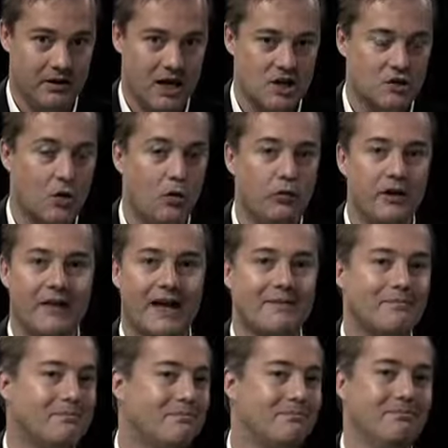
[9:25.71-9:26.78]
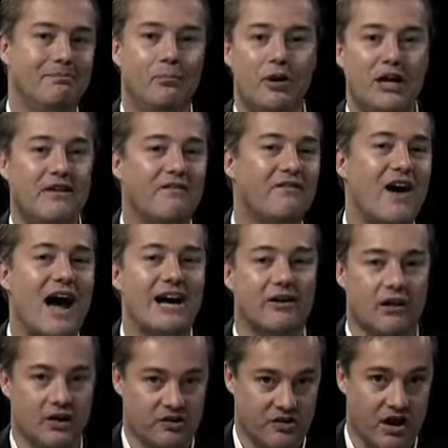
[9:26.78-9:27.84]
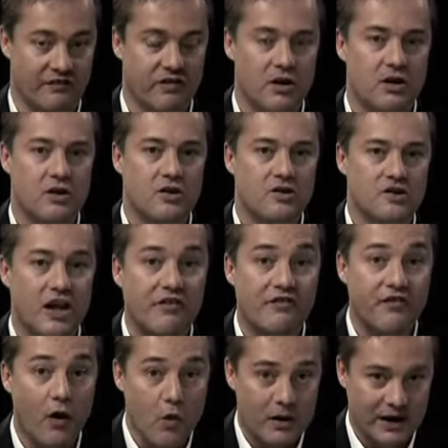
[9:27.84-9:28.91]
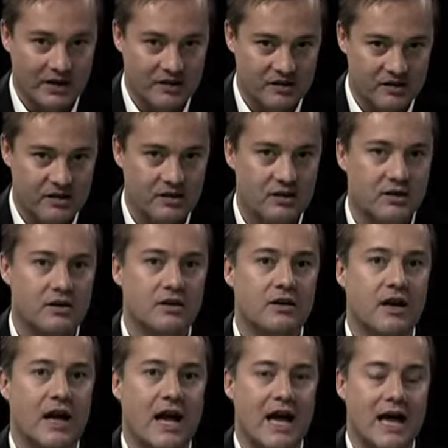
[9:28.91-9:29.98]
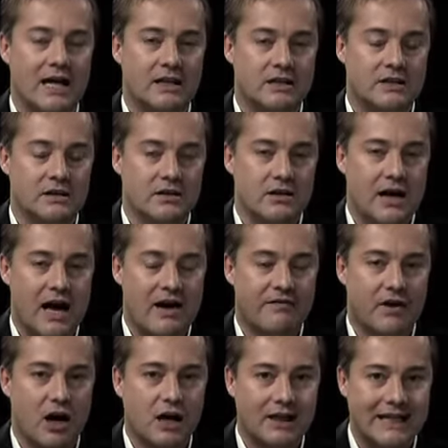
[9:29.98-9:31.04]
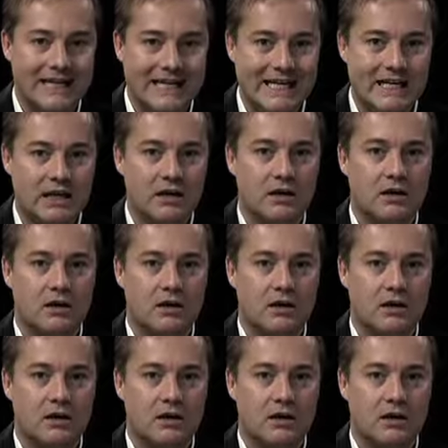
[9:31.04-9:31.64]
It's only like putting fire on stuff. Stay focused and have a clean,